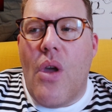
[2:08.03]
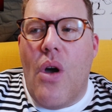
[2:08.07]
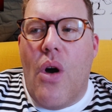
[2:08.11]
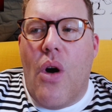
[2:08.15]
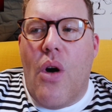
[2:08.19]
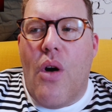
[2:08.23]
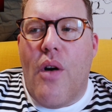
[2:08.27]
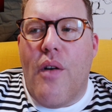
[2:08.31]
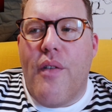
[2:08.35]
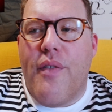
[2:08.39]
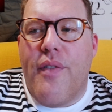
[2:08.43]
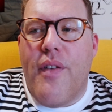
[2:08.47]

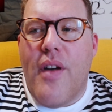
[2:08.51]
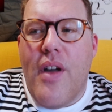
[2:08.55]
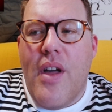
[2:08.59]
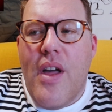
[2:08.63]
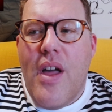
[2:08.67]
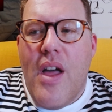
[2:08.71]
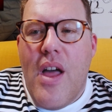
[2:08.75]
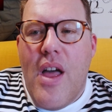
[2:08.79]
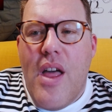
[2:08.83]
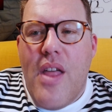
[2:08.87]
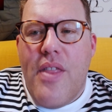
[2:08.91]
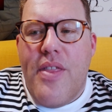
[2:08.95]
of
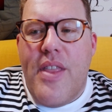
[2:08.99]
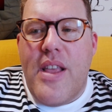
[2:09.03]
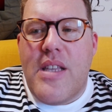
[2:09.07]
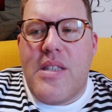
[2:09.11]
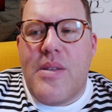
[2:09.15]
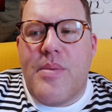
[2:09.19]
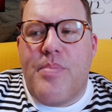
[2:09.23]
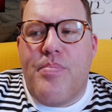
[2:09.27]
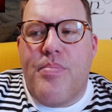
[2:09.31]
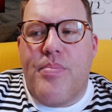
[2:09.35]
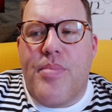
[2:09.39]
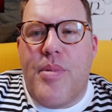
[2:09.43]

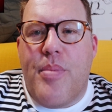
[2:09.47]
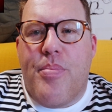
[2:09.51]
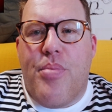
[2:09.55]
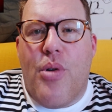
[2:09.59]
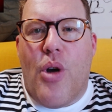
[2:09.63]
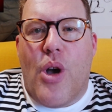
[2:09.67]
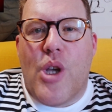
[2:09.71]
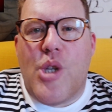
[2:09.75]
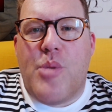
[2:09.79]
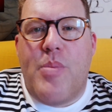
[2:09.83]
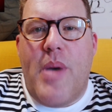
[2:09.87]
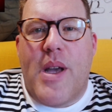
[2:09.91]
the
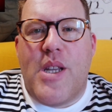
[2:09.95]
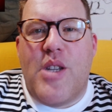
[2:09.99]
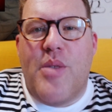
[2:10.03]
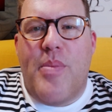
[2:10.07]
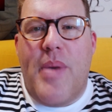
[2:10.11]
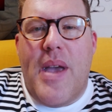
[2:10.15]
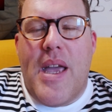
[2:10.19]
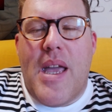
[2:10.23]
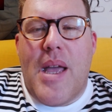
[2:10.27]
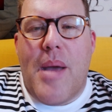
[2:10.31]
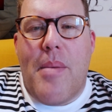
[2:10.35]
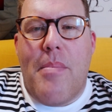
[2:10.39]
prospect
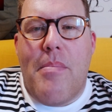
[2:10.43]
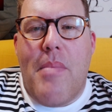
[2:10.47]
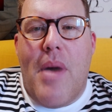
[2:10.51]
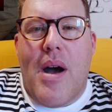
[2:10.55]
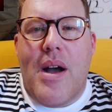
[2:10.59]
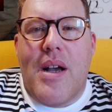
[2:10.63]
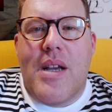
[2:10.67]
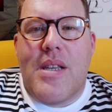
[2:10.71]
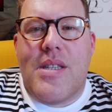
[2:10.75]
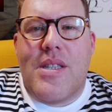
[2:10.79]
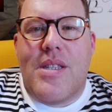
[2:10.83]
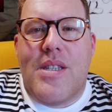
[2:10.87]
of being
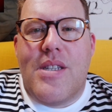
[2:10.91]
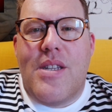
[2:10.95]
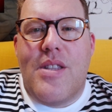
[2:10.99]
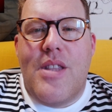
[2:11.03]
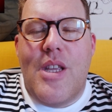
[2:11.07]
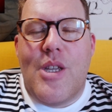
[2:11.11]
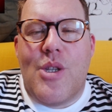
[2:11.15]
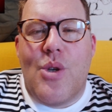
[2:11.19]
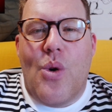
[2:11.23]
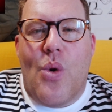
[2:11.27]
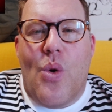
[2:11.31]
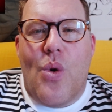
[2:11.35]

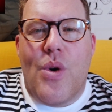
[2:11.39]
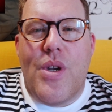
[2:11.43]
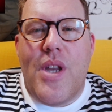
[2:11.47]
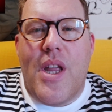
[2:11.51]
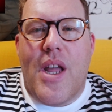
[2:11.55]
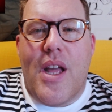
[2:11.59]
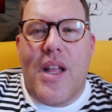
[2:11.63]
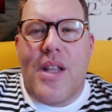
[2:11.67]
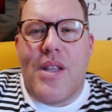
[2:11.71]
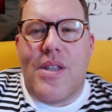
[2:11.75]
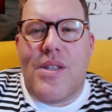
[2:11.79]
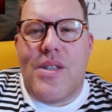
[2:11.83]
amongst this
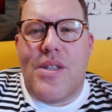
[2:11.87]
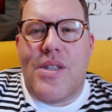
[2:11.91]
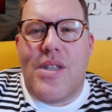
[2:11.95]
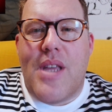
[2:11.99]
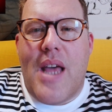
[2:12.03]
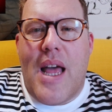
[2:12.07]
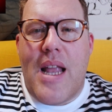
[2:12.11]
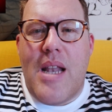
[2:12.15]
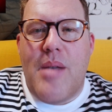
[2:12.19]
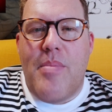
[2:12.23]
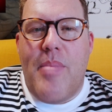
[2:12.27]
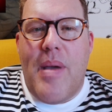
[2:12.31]
audience
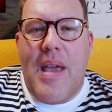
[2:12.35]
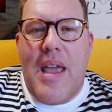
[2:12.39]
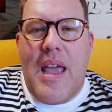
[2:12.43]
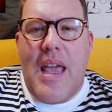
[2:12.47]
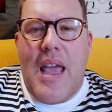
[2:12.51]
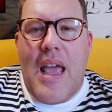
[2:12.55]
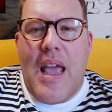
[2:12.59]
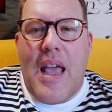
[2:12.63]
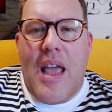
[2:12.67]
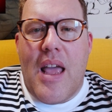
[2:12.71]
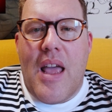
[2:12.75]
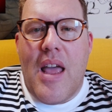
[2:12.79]
and
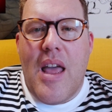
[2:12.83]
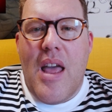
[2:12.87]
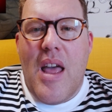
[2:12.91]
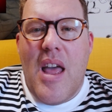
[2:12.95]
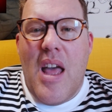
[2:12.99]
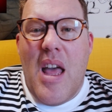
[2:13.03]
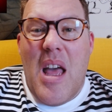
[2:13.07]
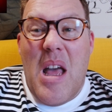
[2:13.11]
being